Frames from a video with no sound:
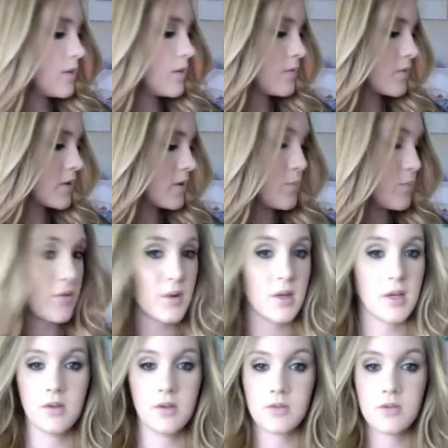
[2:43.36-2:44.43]
really
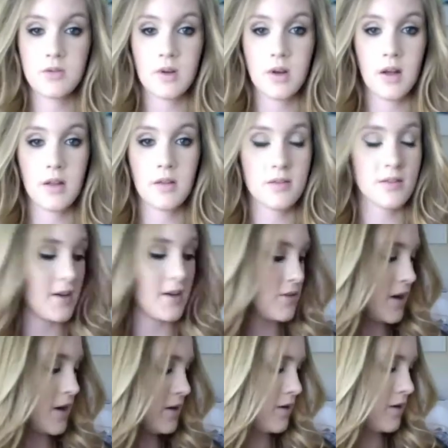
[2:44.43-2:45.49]
pretty neutral colors. I
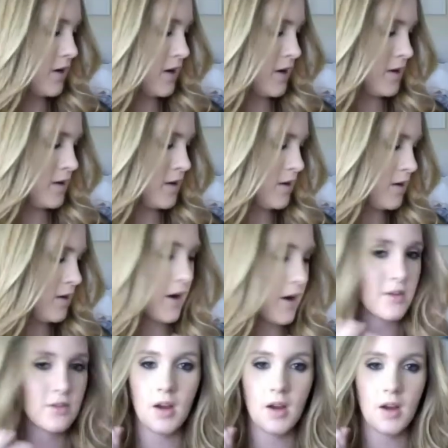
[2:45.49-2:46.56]
tried it on, or I
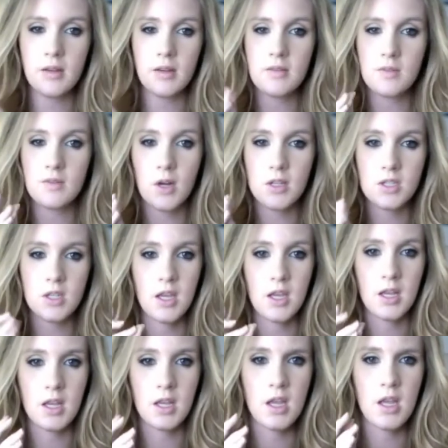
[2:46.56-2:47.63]
tried swatching
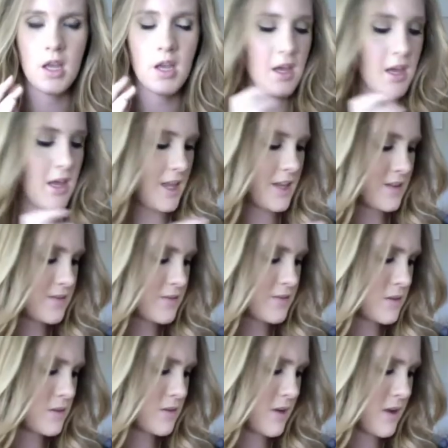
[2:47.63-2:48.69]
it, and it
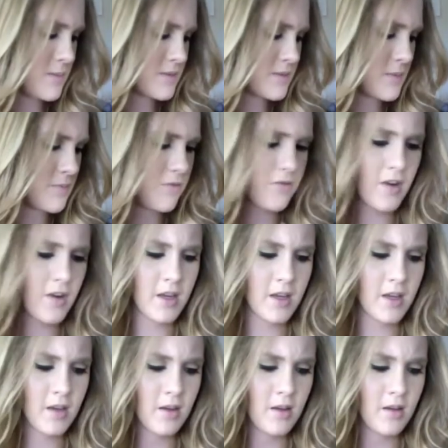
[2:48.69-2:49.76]
sort of comes up
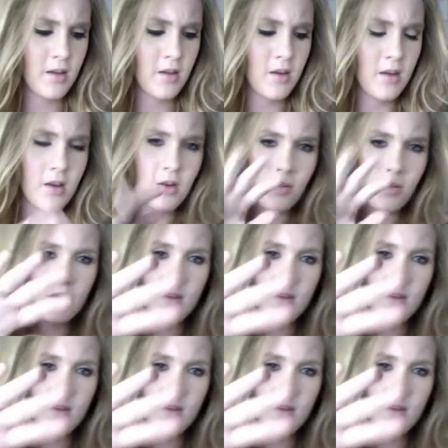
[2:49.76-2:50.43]
funny when